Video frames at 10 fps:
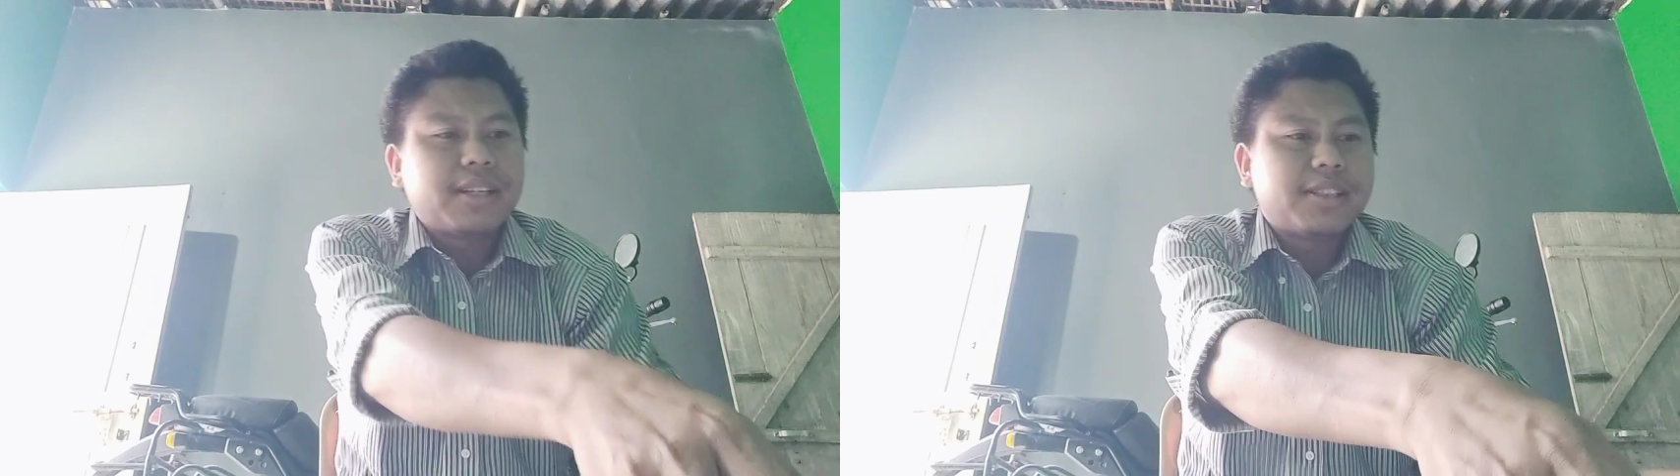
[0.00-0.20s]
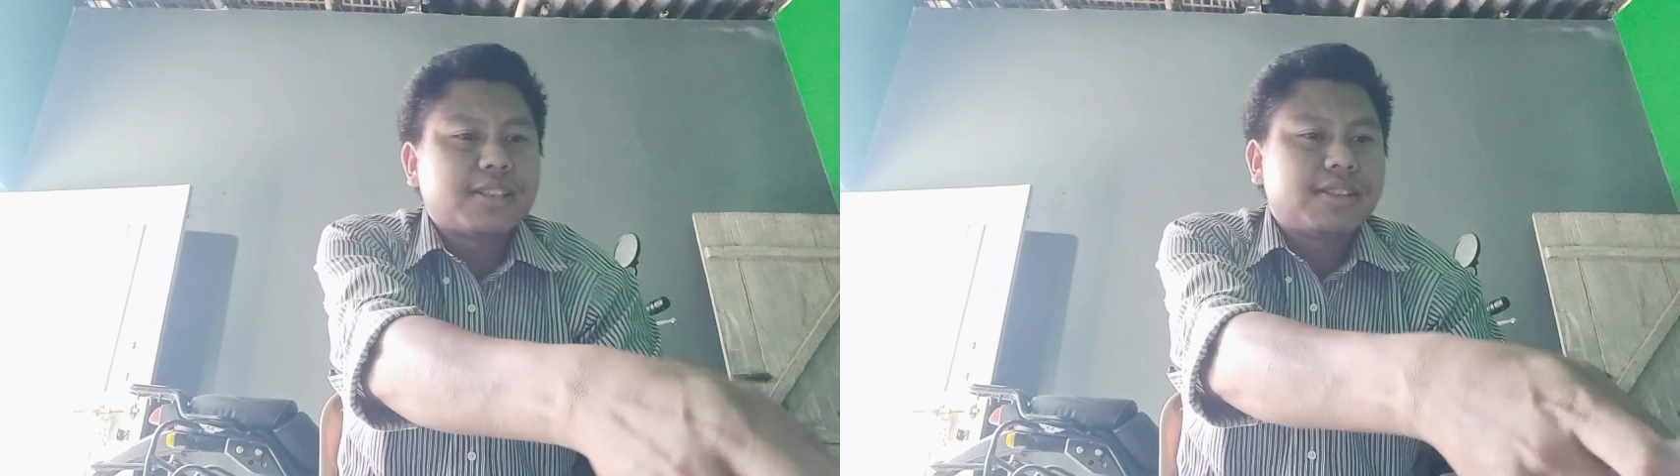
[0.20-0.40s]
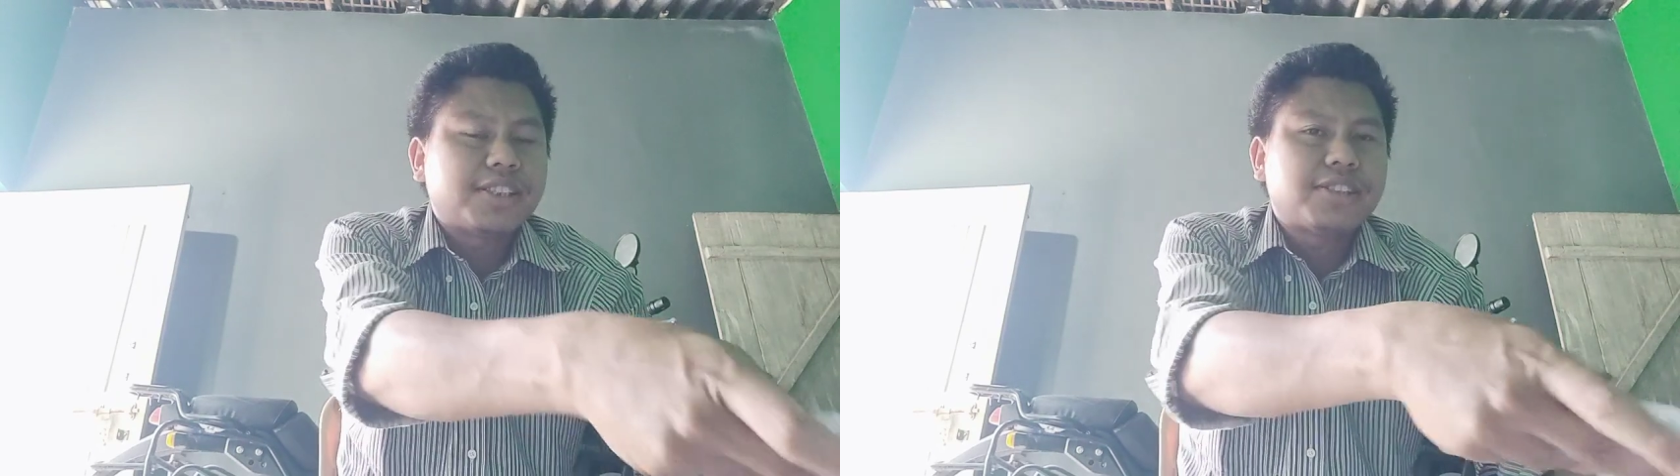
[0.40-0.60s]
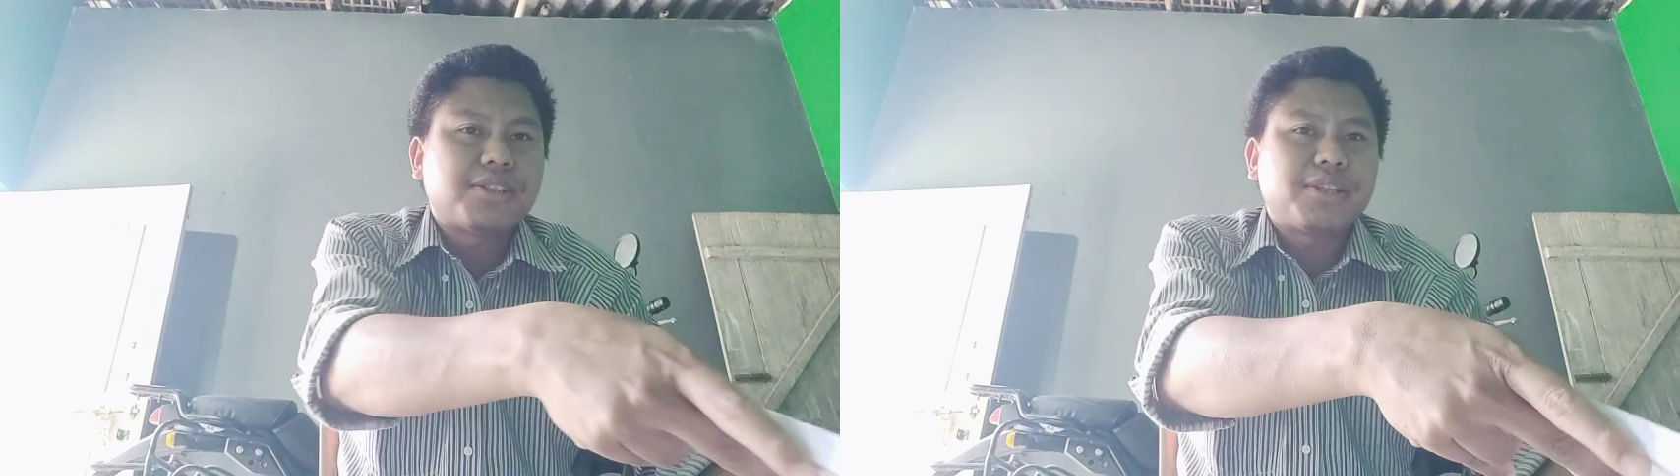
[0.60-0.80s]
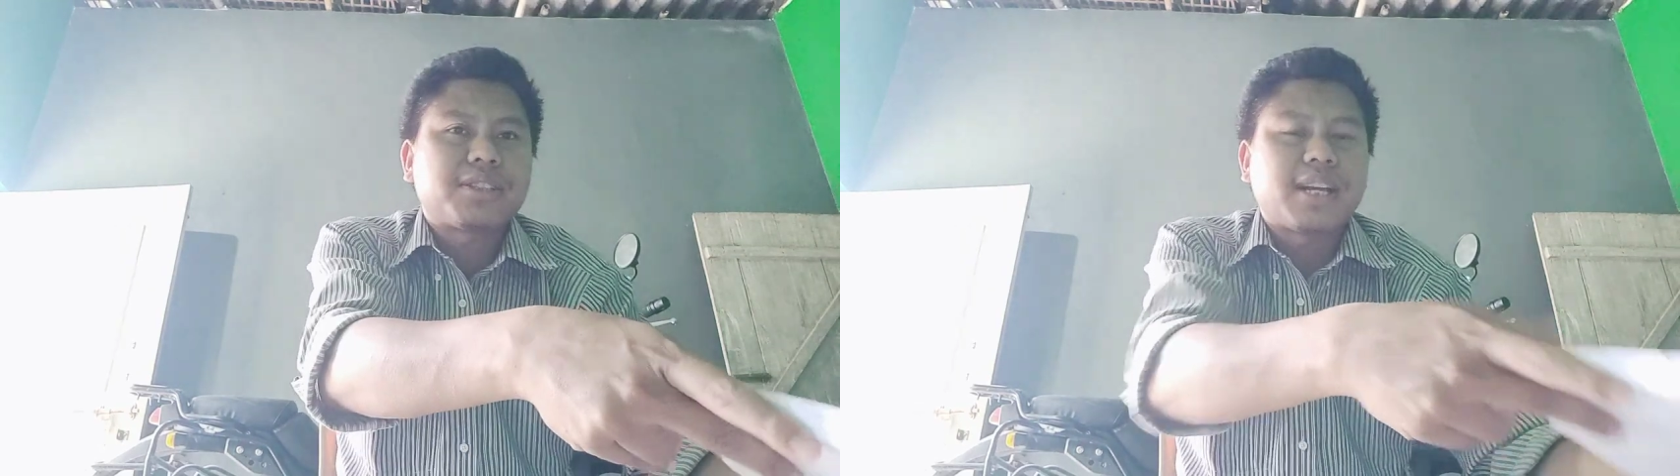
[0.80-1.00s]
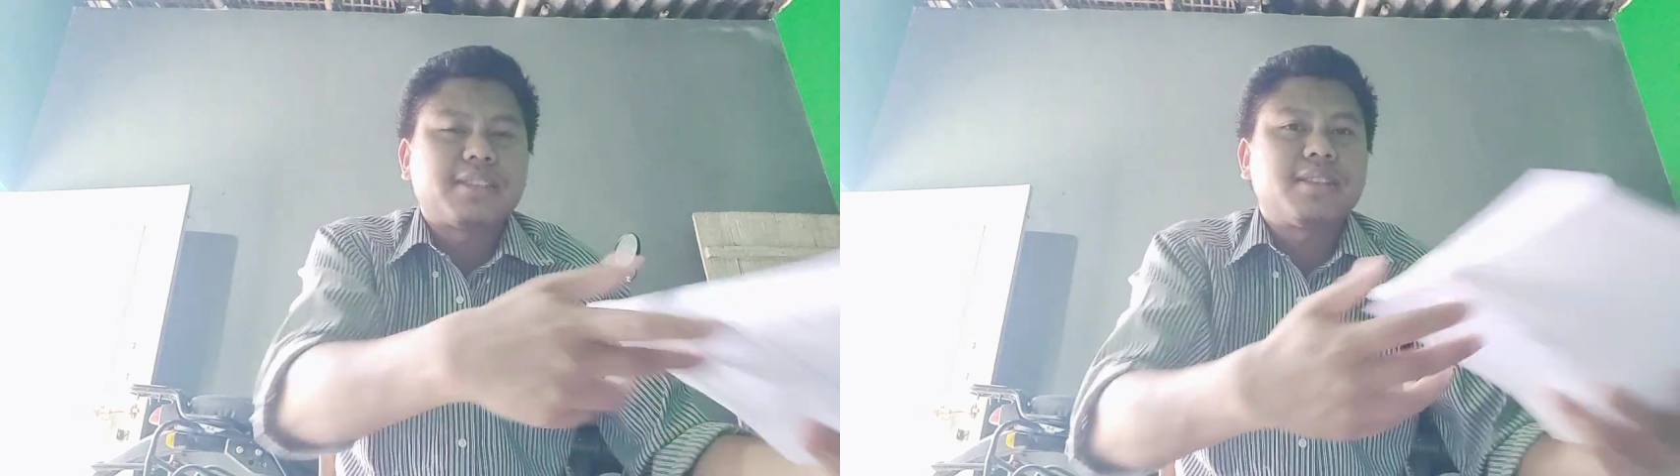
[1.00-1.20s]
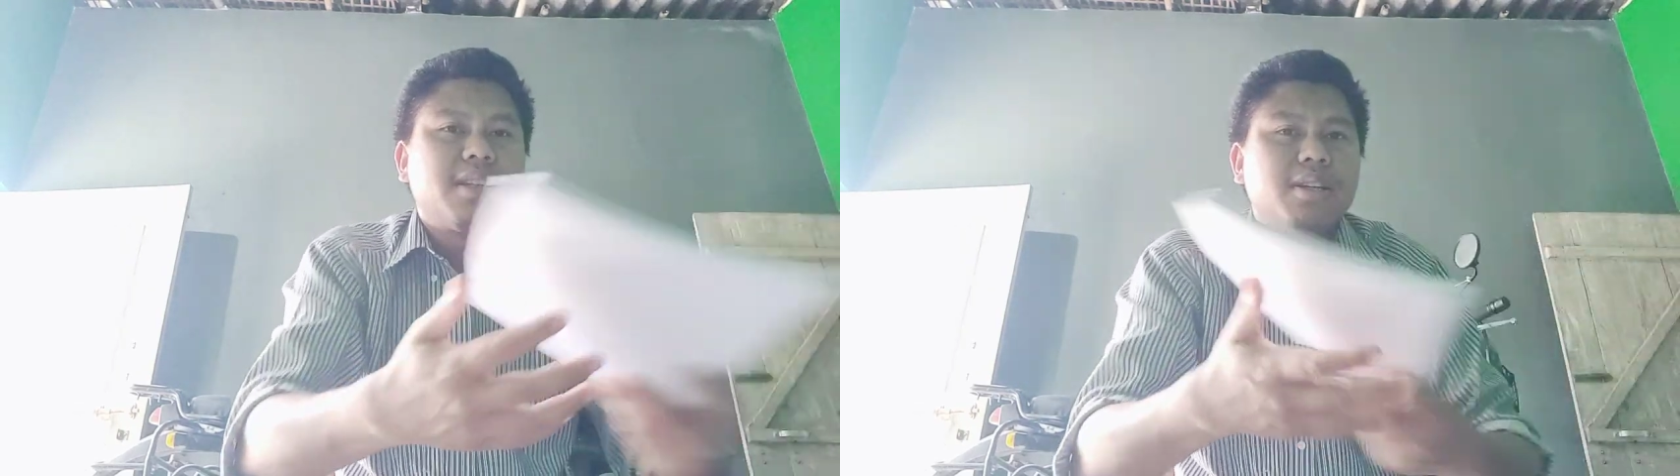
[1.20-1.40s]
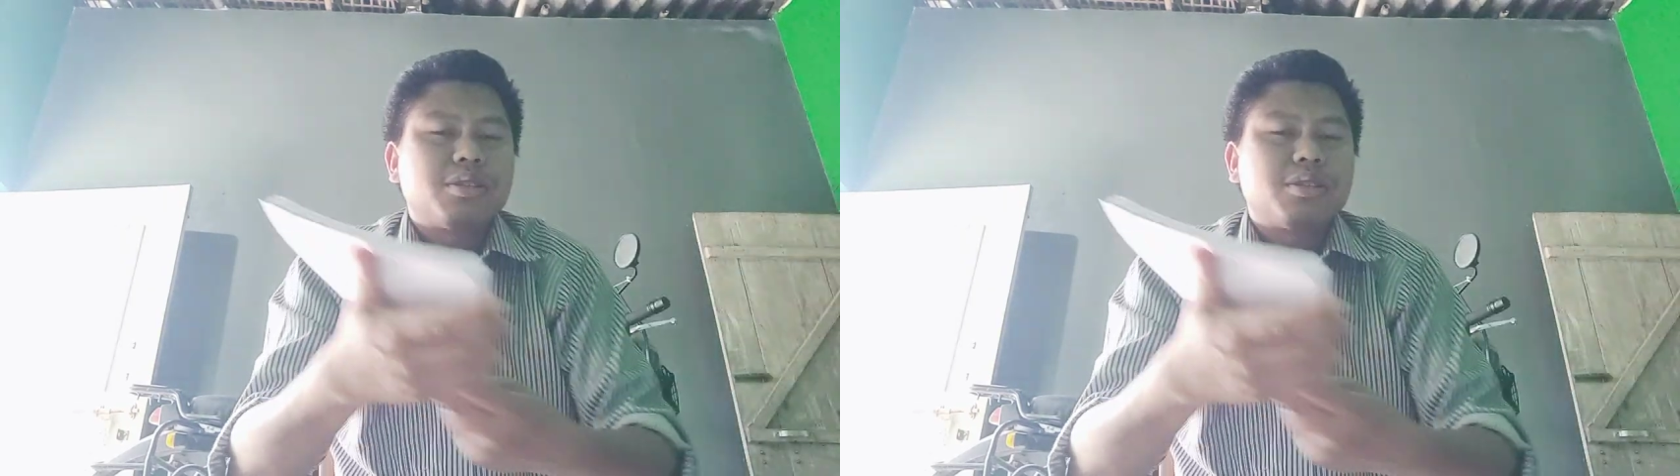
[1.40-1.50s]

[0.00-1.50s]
and it's necessary, guys.